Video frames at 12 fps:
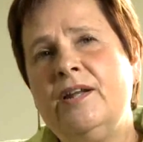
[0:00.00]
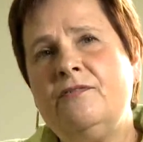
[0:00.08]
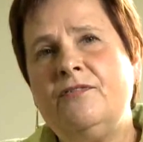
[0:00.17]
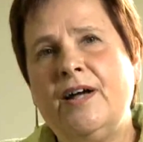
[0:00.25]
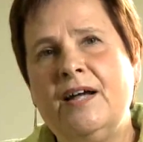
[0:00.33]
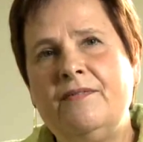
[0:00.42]

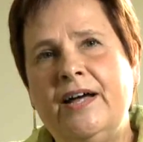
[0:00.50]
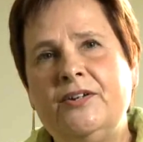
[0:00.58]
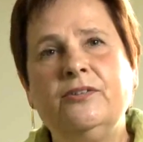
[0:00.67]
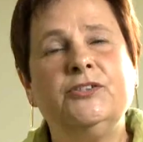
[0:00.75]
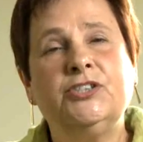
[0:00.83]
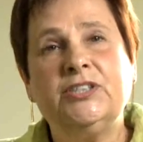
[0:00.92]
1 in 5
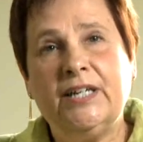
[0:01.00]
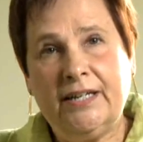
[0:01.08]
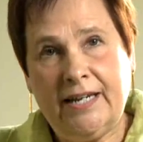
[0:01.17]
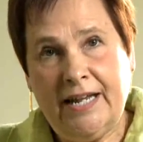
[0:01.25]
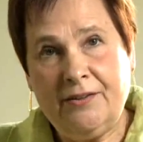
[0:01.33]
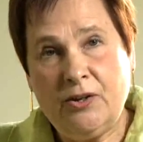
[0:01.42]
adults
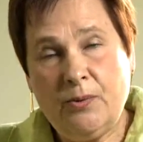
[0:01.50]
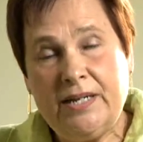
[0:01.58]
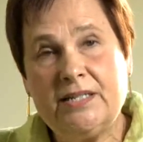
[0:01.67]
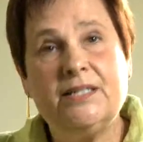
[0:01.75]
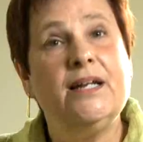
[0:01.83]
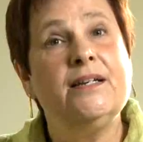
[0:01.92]
in
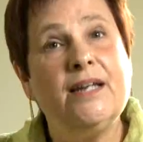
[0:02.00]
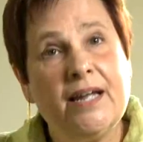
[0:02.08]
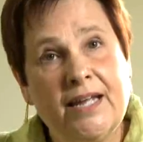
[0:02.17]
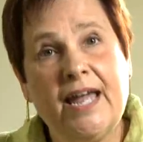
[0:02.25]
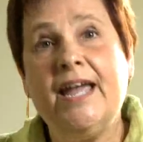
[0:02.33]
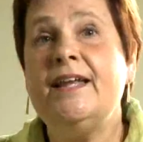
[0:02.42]

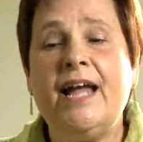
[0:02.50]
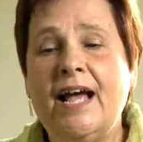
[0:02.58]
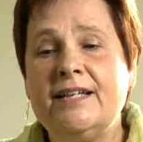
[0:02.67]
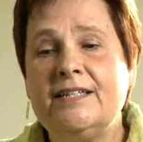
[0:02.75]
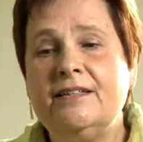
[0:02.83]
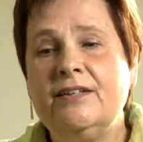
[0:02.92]
Queensland, again
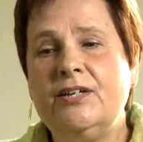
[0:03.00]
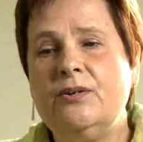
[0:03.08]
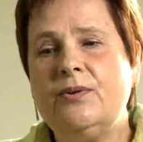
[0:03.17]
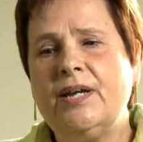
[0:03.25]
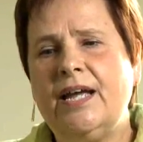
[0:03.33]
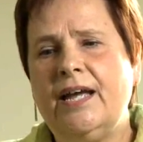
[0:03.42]
as in
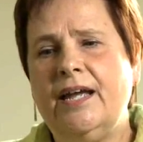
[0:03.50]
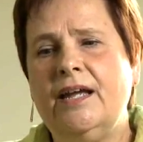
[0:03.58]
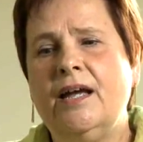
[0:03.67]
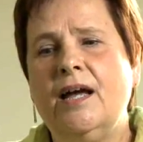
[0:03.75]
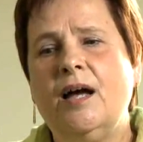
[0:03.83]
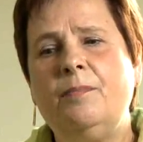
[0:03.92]
the
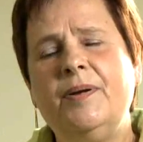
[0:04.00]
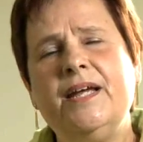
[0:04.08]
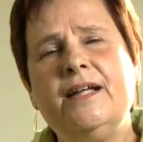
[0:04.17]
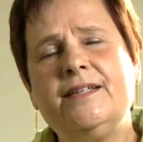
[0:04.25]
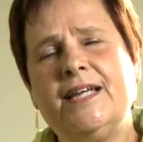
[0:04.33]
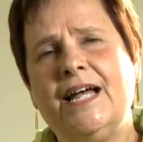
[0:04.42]
UK,
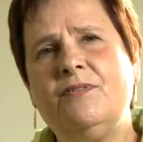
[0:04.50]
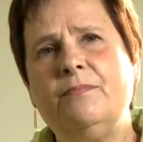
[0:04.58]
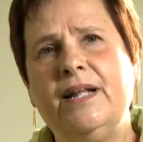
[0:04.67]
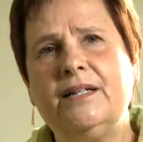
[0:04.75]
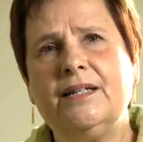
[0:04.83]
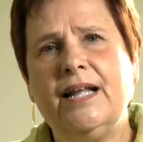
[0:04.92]
appear to
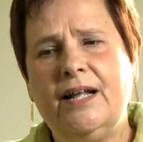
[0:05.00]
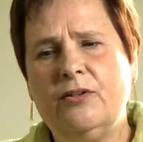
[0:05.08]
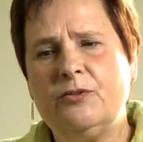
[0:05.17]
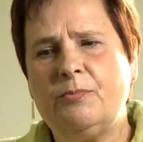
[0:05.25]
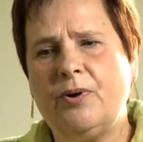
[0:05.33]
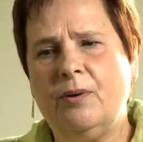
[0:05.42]
have a mental
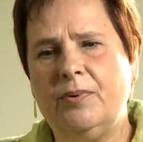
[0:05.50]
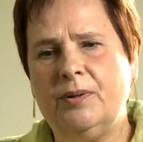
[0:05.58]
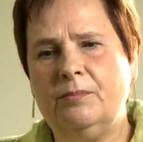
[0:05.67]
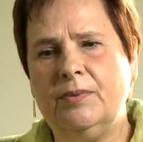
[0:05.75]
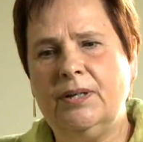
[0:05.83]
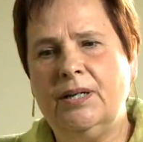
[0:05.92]
health
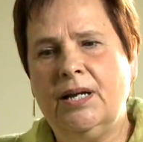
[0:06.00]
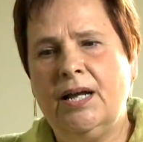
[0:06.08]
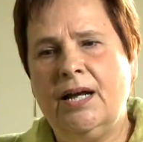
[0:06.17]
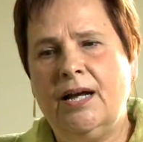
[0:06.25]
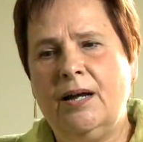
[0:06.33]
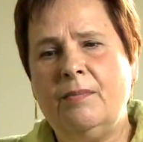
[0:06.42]
problem.
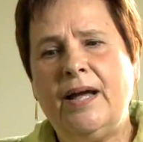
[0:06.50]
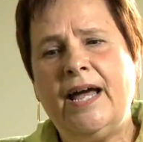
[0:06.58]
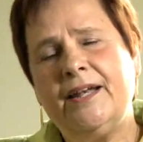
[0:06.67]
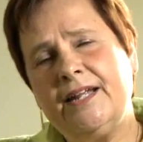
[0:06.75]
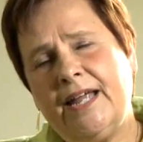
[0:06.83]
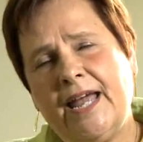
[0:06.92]

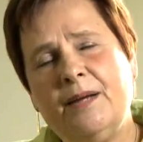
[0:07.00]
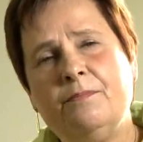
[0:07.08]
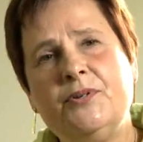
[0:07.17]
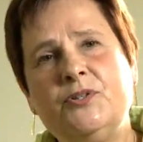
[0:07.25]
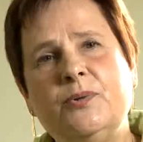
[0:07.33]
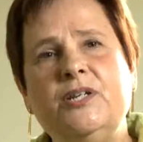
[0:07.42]
And
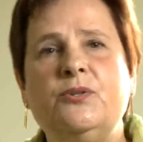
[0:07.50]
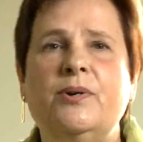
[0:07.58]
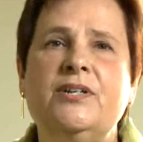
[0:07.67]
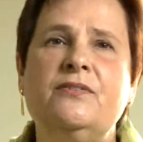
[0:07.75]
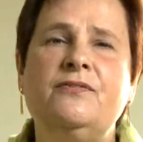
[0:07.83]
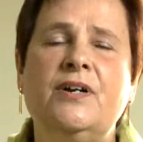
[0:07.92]
again, between
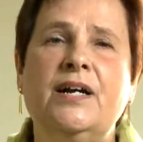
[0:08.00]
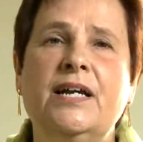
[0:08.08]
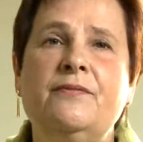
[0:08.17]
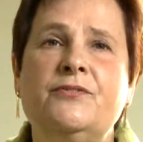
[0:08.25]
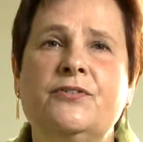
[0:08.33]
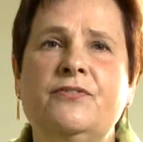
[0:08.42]

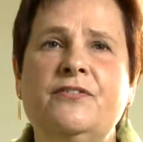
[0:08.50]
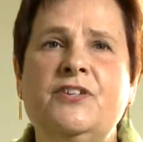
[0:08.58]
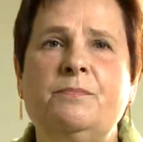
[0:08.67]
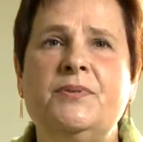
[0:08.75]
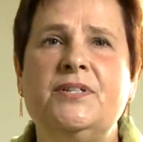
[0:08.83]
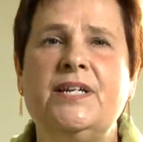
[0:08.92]
25 to
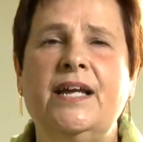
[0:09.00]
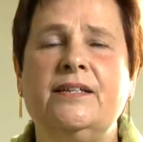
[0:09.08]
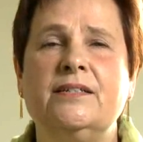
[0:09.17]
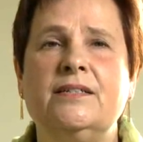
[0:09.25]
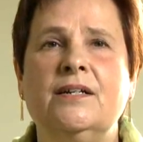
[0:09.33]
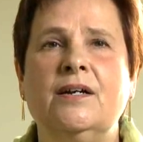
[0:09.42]

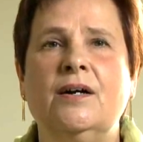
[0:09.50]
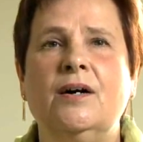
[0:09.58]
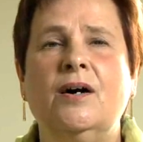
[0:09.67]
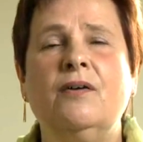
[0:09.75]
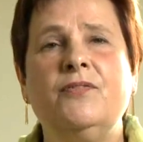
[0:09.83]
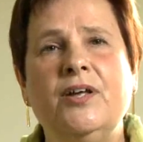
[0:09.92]
50%
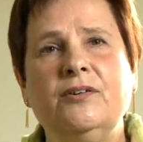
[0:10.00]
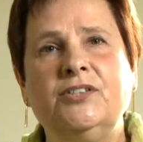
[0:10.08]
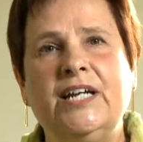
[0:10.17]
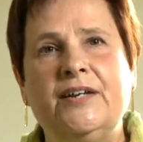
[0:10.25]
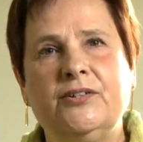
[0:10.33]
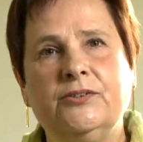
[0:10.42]
of
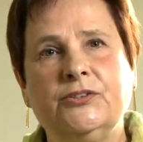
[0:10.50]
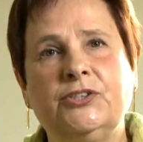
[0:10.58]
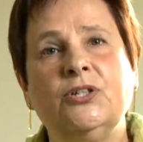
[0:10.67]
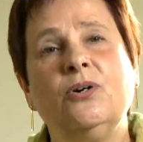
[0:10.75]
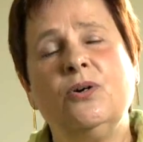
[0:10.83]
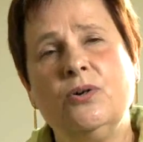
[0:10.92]
those
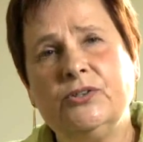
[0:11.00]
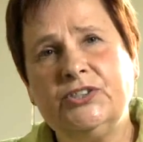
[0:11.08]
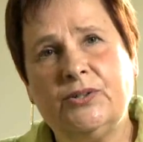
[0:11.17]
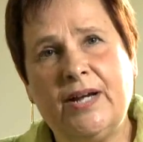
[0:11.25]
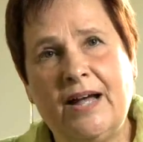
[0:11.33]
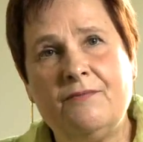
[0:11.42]
adults
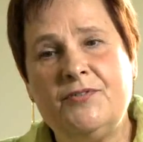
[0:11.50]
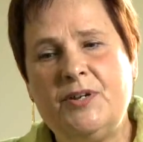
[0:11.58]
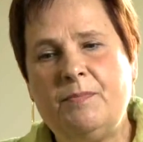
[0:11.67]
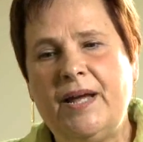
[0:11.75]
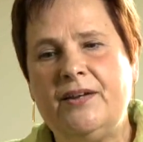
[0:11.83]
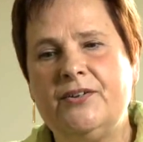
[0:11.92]
also
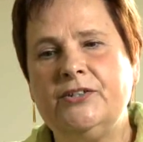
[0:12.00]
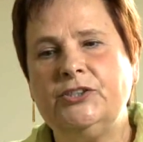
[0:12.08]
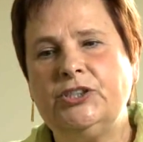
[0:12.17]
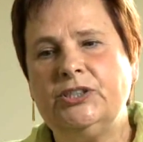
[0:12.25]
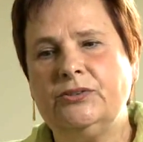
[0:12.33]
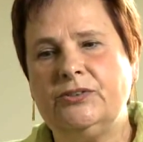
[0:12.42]
have
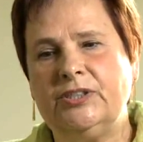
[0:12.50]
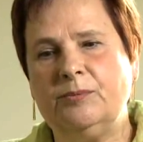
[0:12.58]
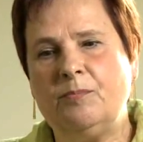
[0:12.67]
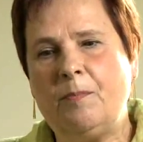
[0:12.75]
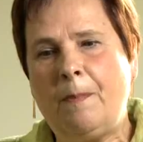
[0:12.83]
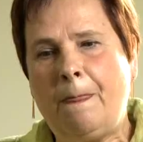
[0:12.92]
dependent
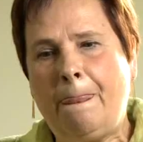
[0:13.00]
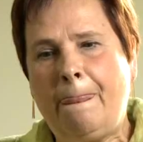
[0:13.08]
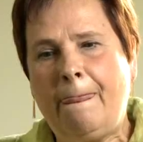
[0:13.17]
children.